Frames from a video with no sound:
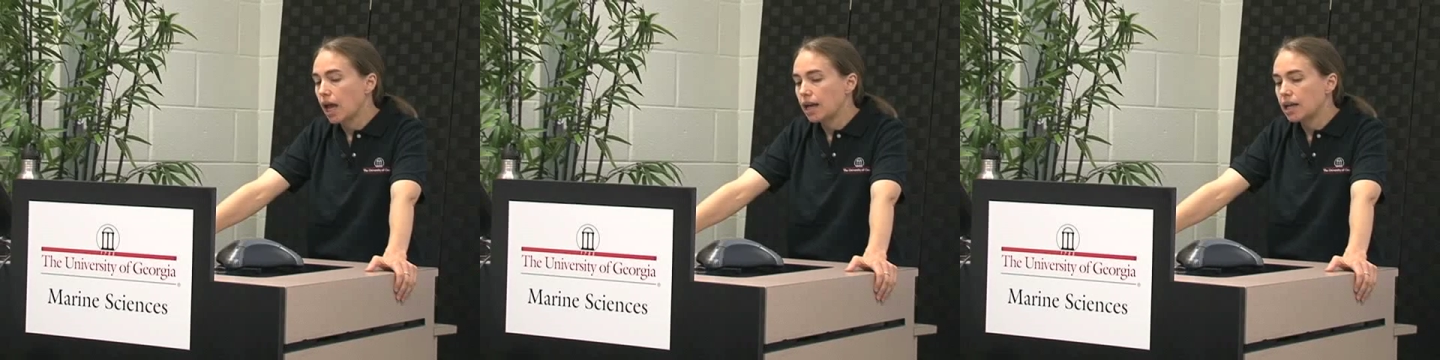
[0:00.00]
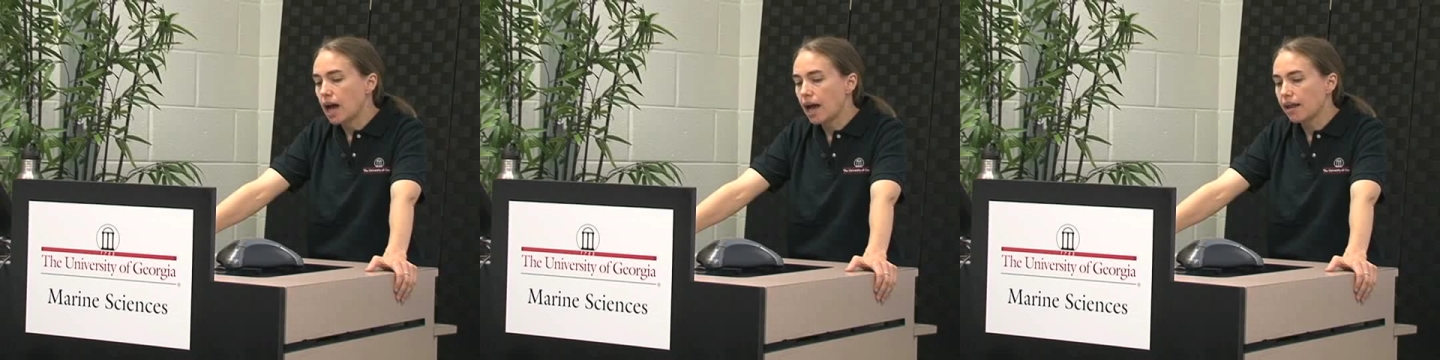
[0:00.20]

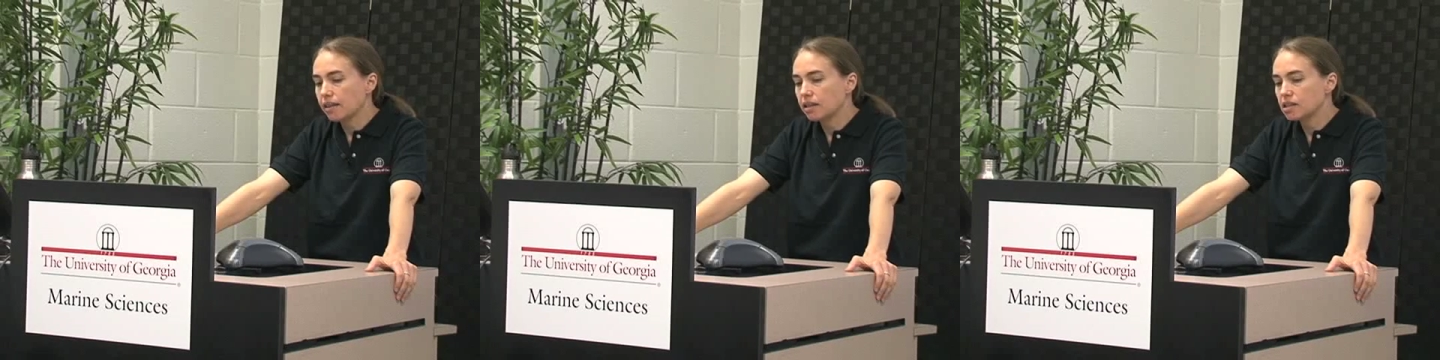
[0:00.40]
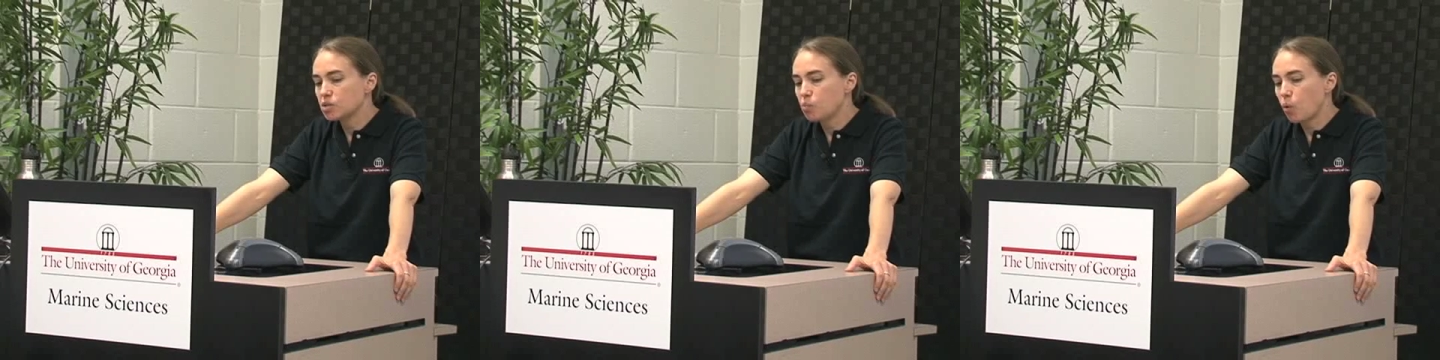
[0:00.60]
Not
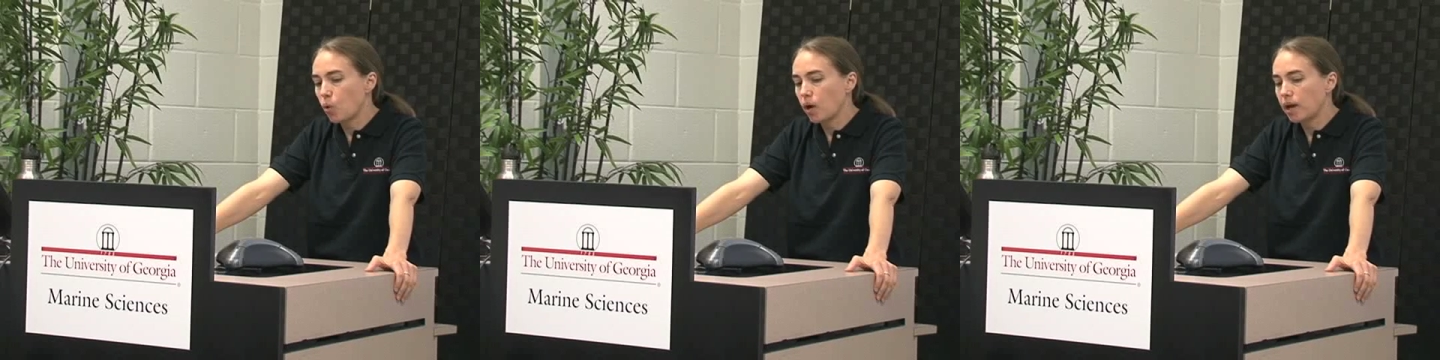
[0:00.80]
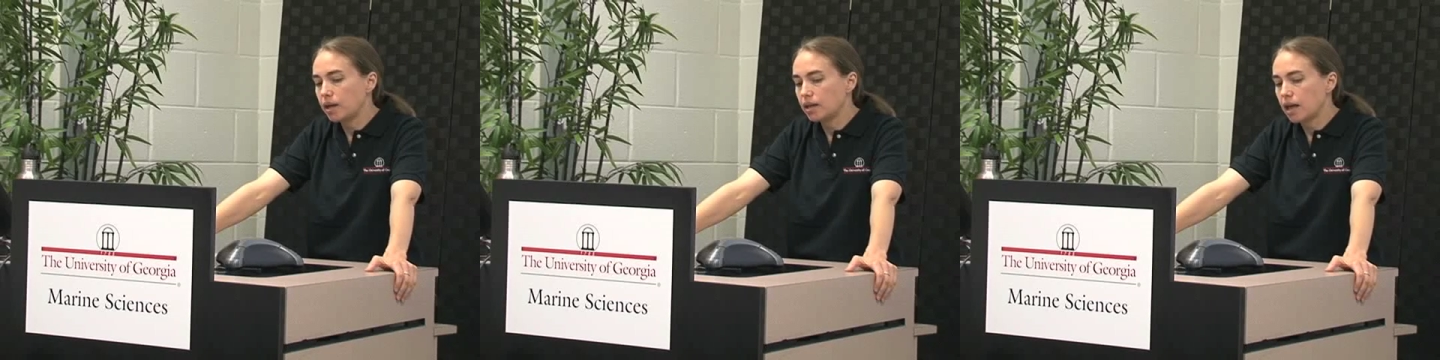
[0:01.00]
at this
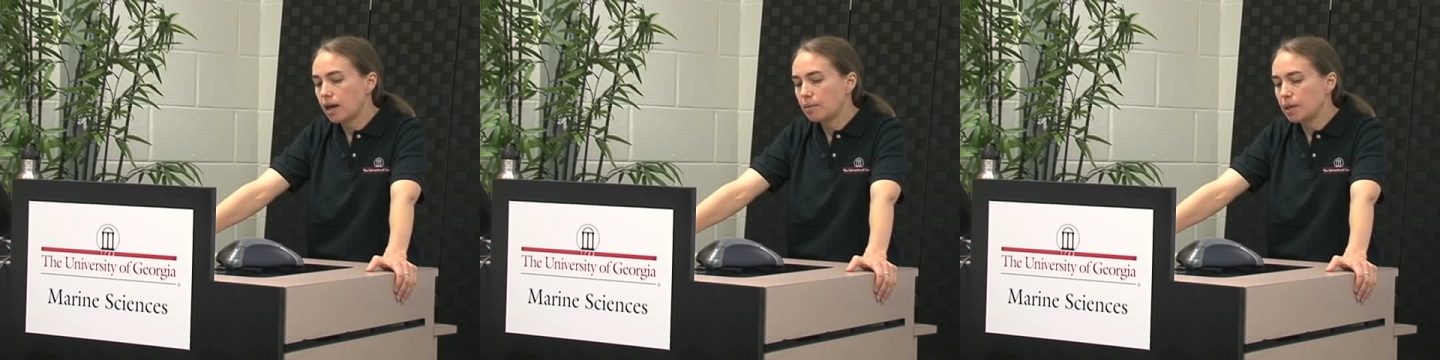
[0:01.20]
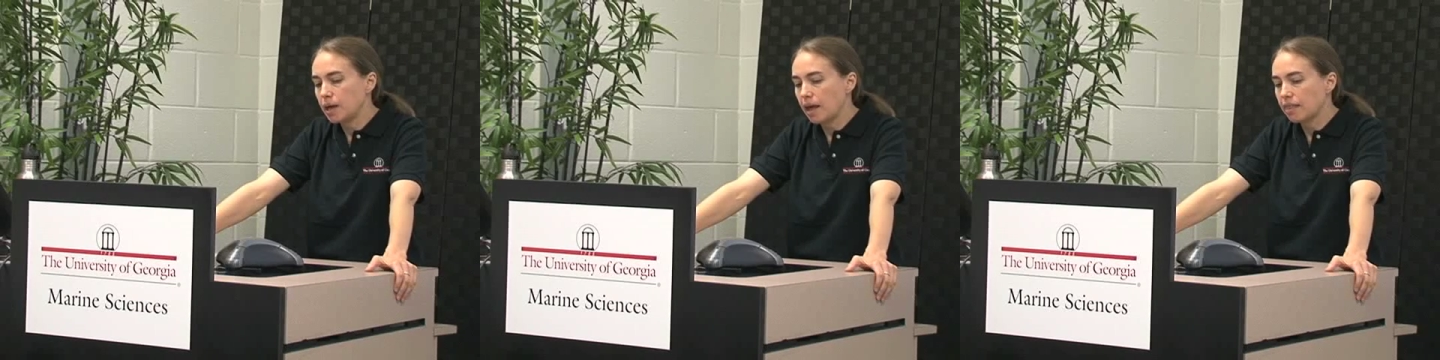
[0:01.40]
point.
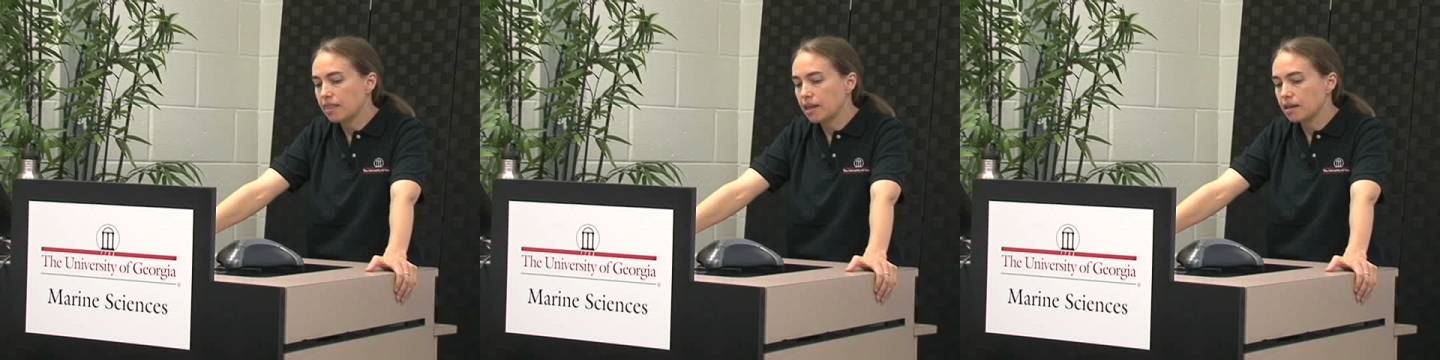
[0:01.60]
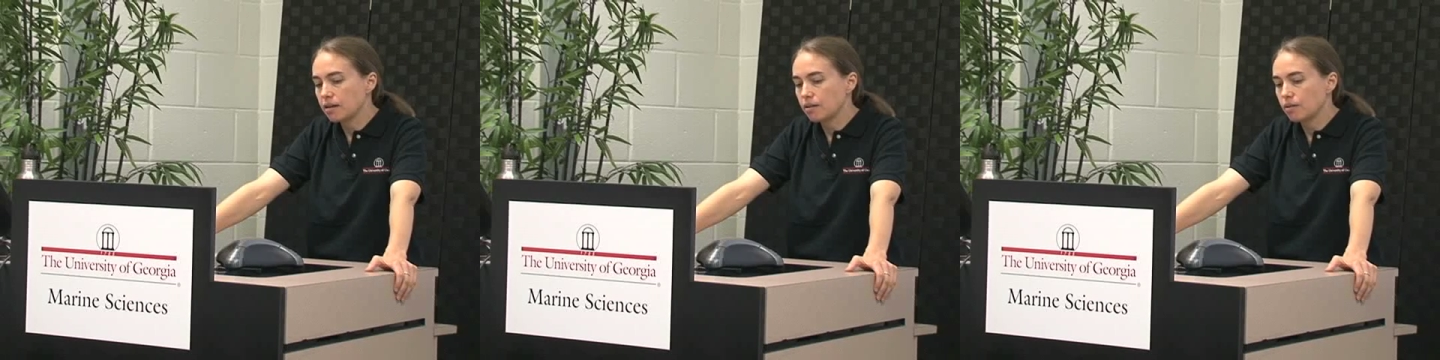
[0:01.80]
I mean, I
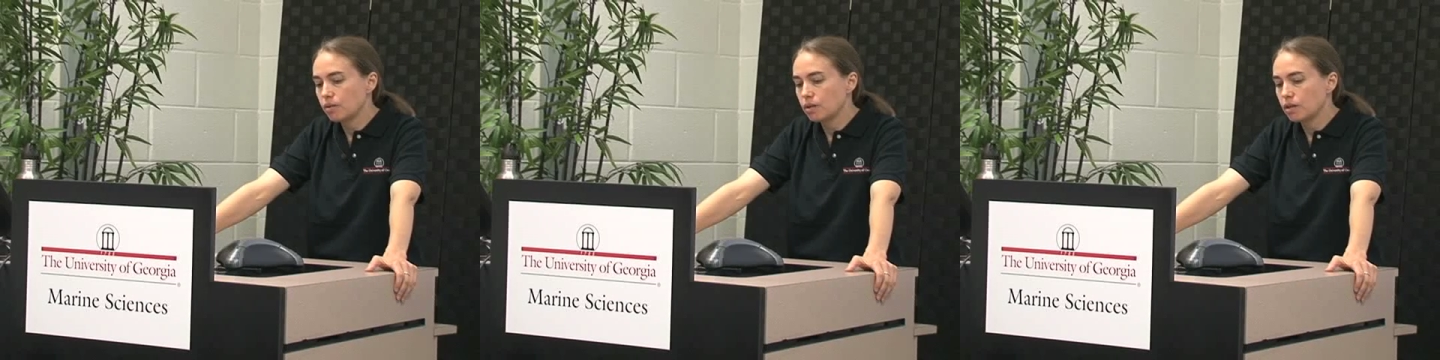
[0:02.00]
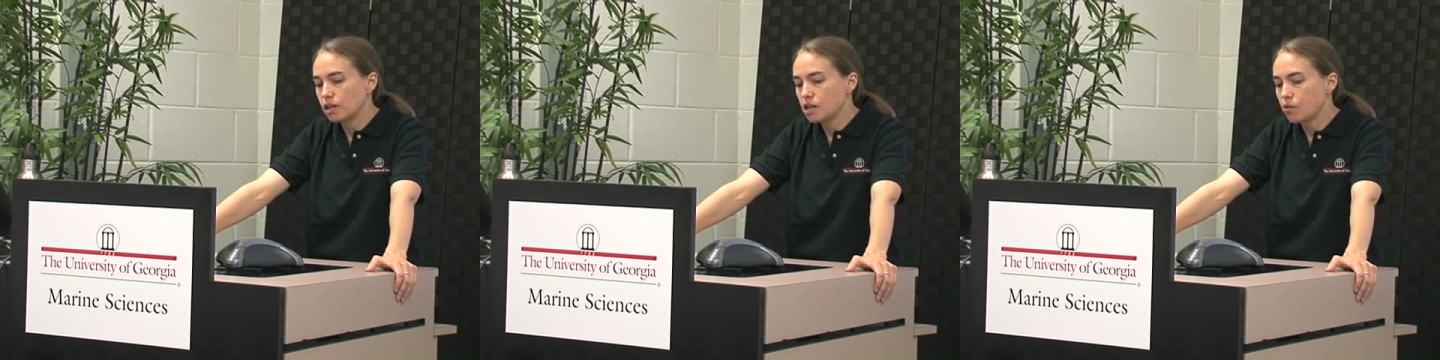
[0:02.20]
think,
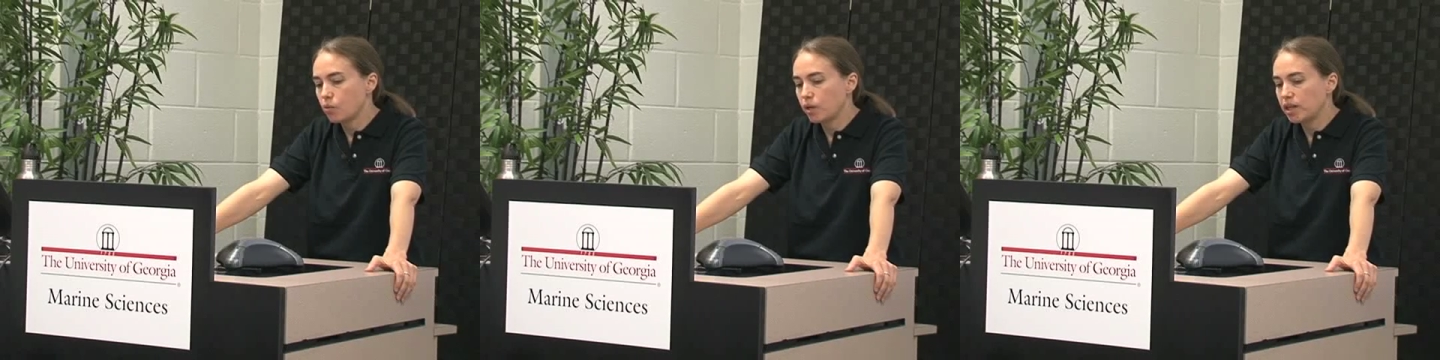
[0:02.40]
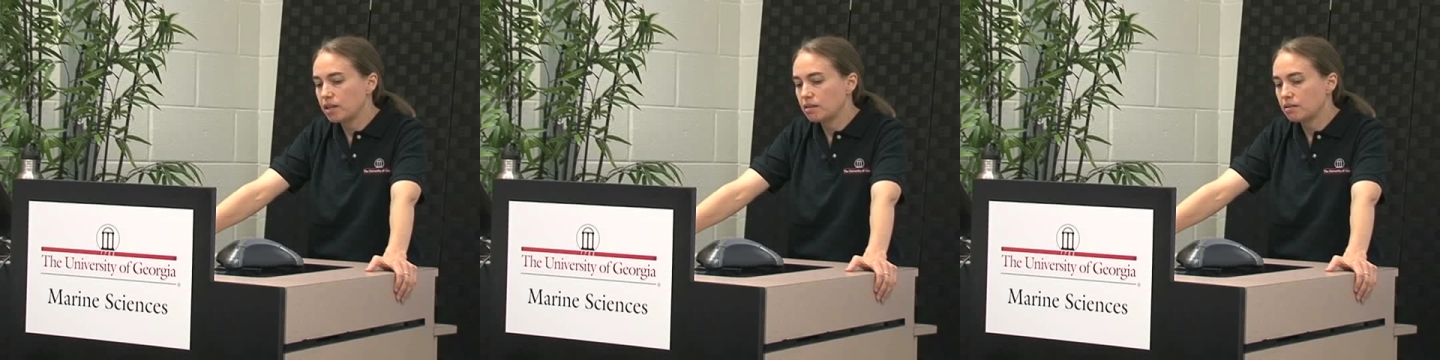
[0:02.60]

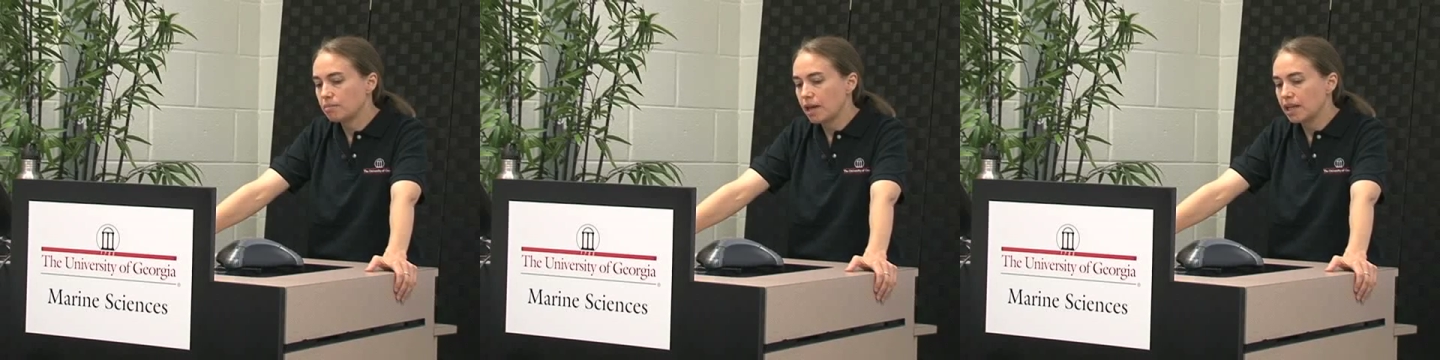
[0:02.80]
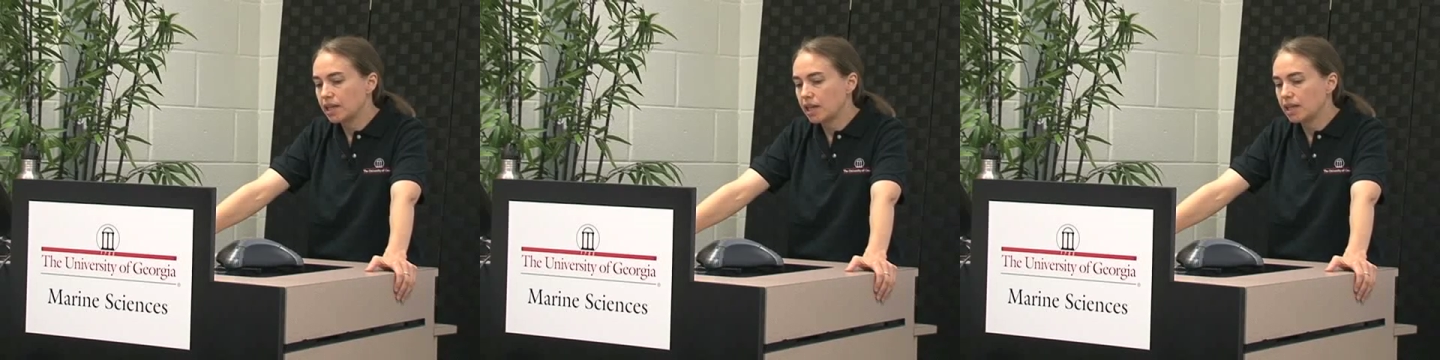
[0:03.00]
we didn't make